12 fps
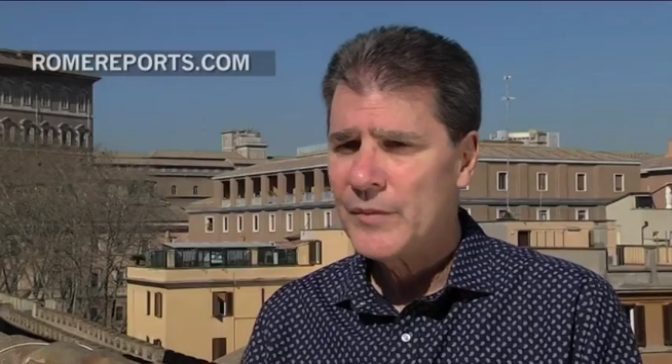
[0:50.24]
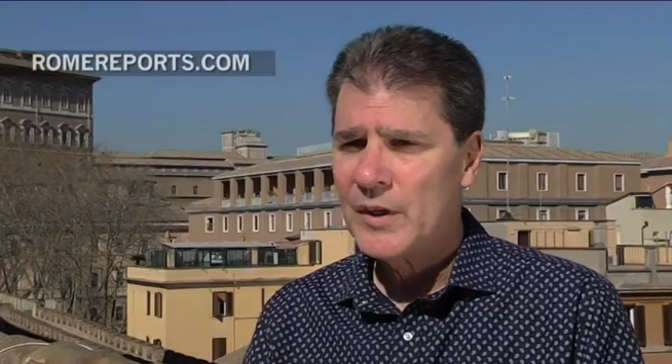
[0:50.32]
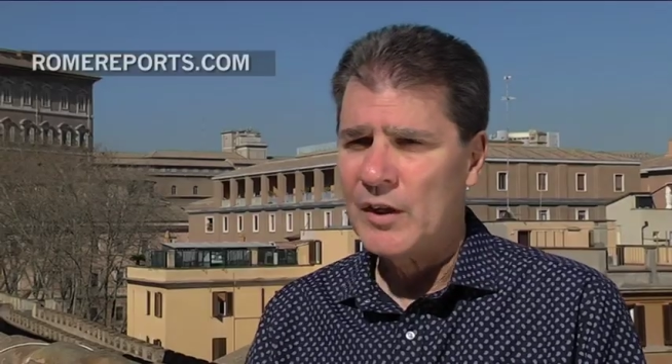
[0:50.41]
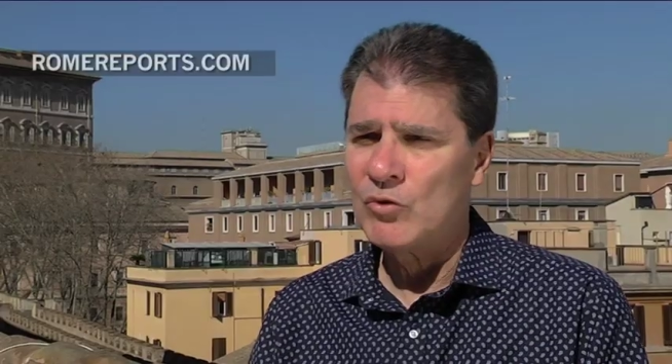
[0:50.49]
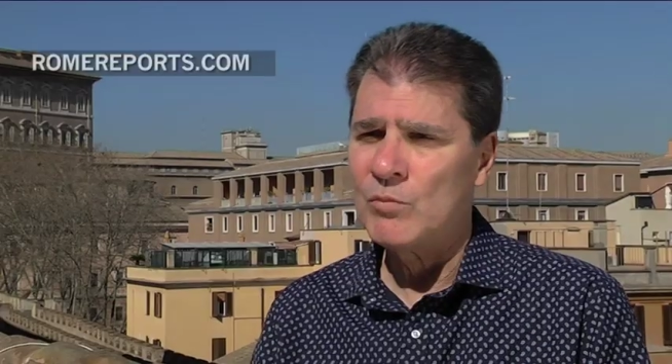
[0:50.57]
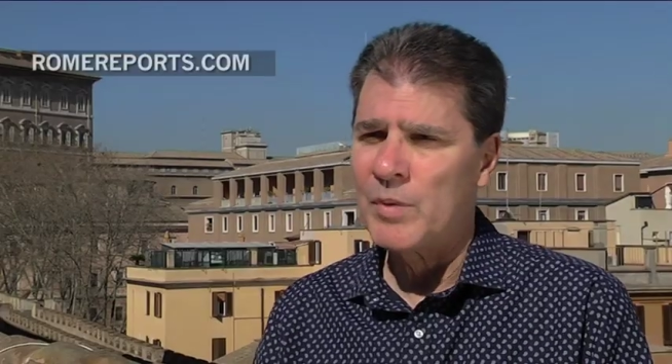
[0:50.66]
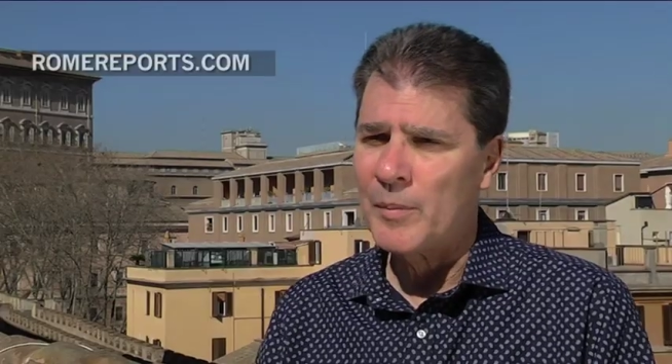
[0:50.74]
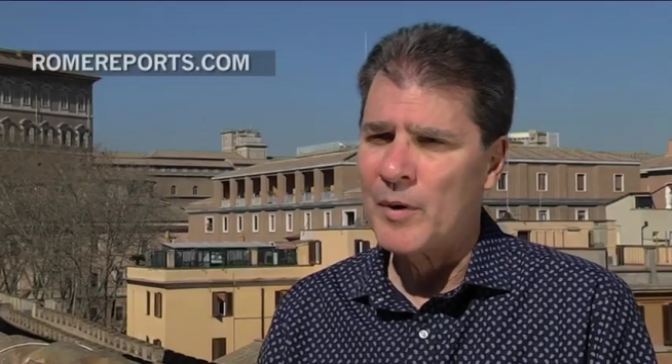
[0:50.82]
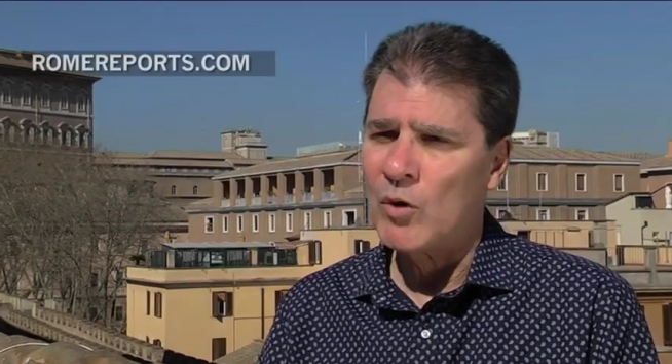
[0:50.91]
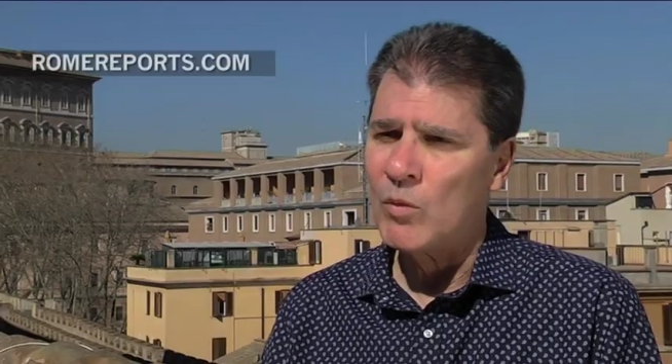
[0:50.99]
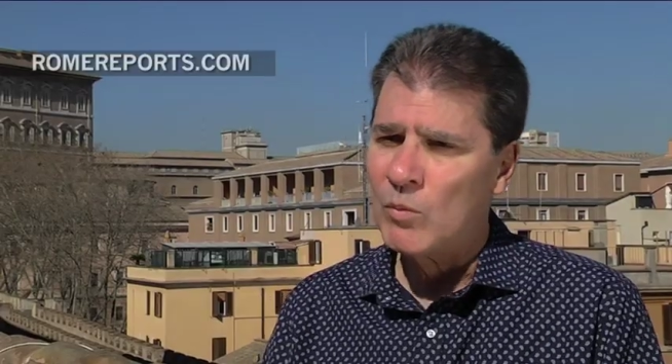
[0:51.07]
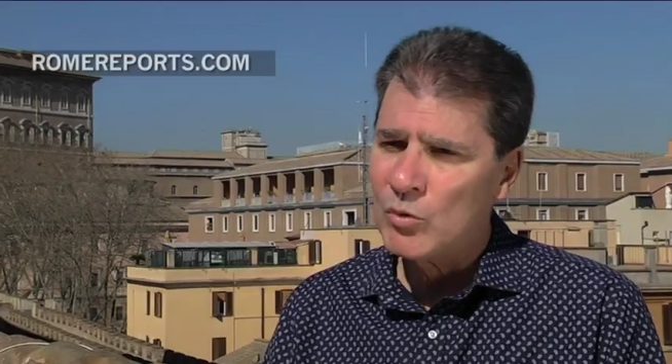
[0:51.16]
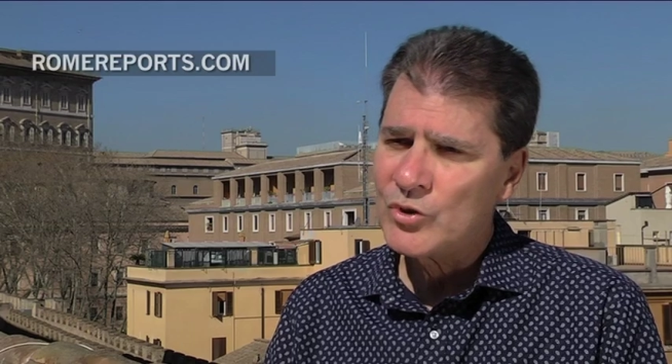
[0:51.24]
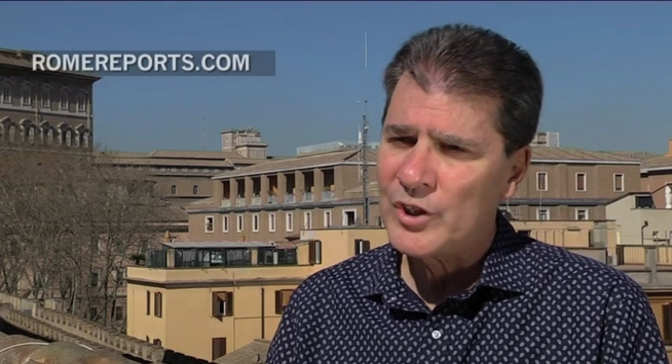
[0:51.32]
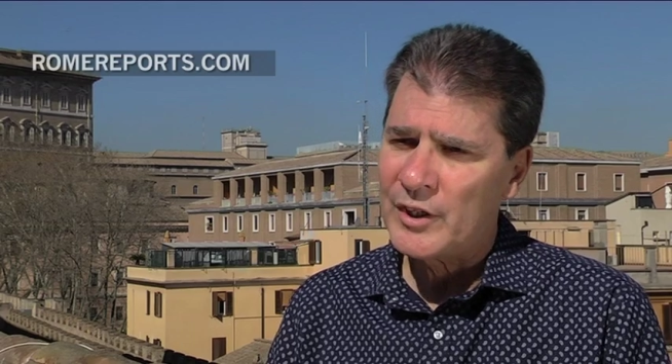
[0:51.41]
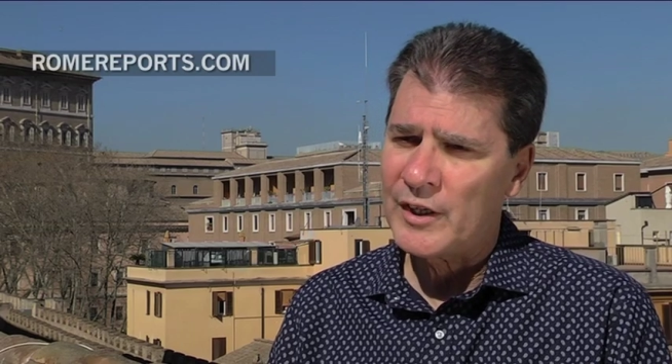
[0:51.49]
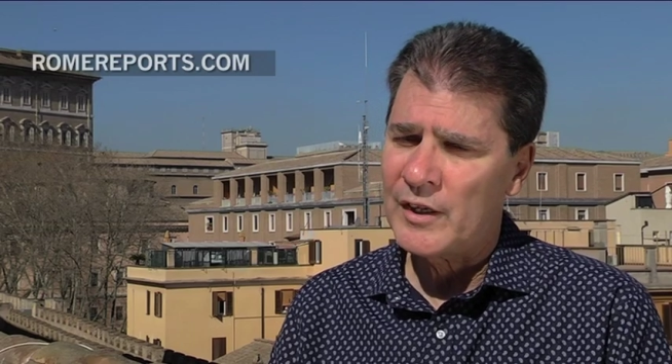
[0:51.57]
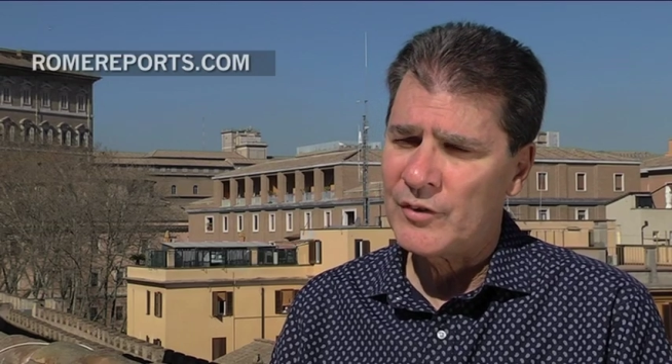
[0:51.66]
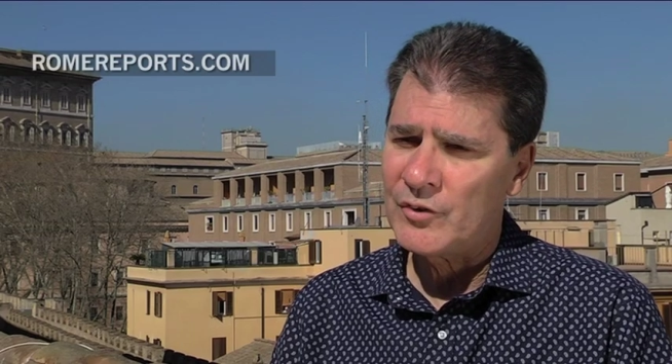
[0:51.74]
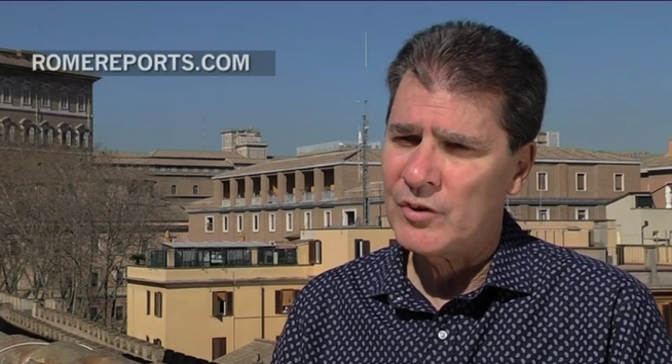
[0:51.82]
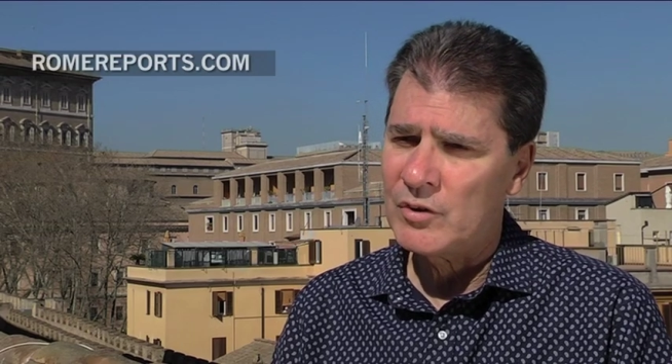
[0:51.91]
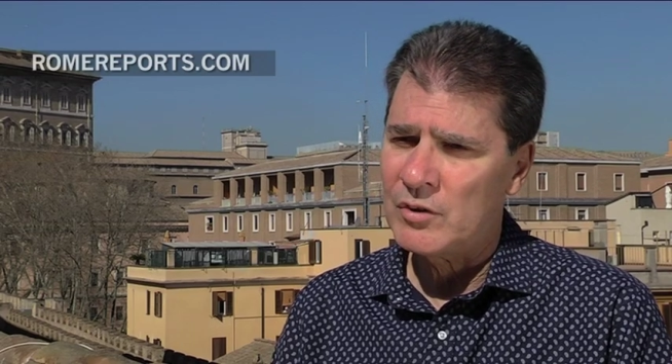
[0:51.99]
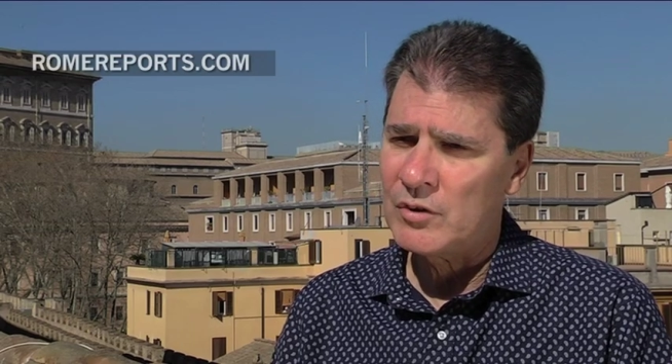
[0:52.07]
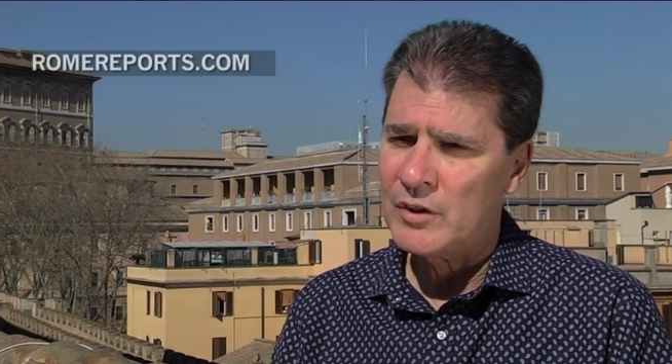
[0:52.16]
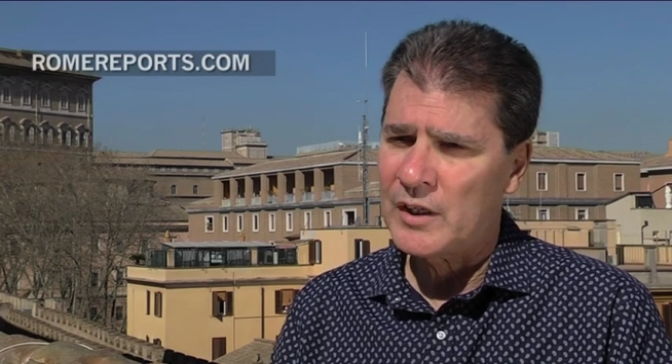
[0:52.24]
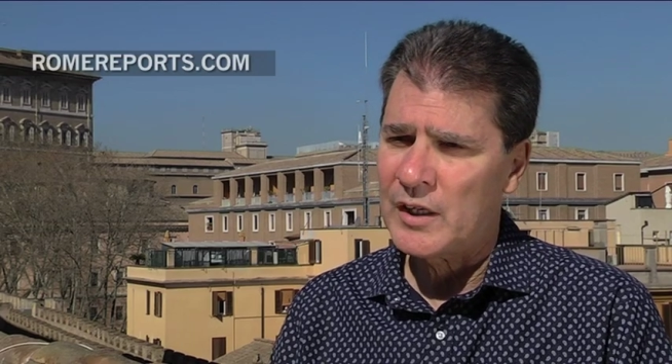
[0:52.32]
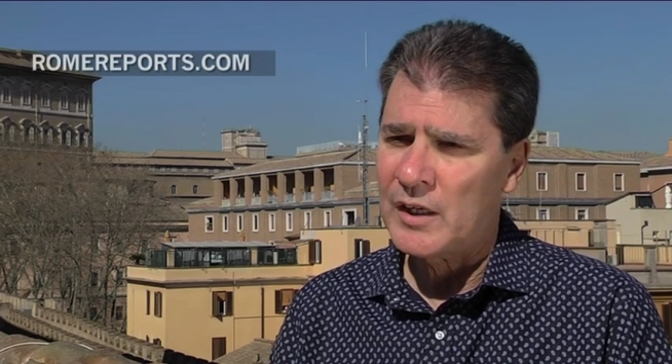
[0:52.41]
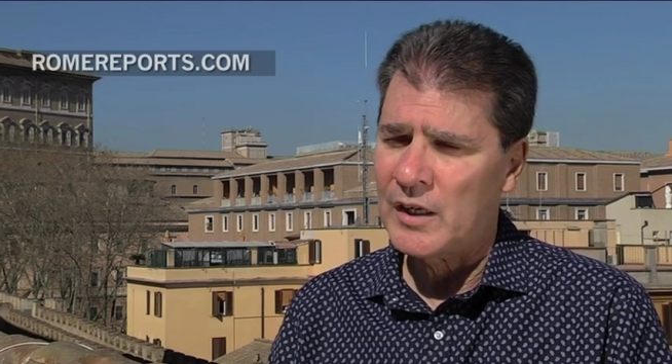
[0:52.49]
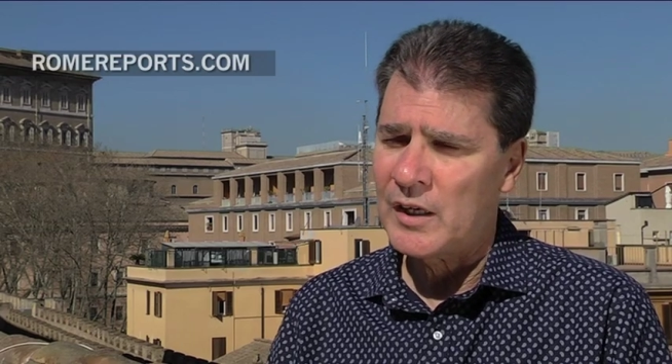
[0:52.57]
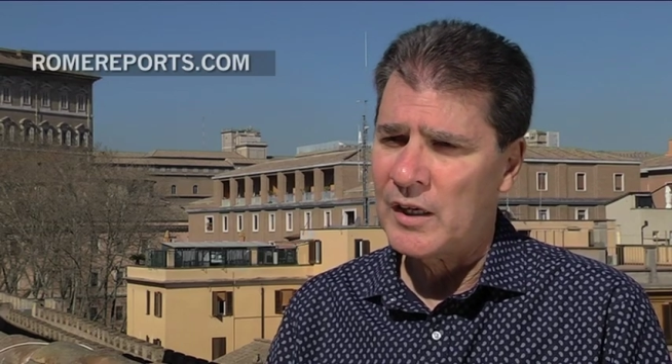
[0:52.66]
He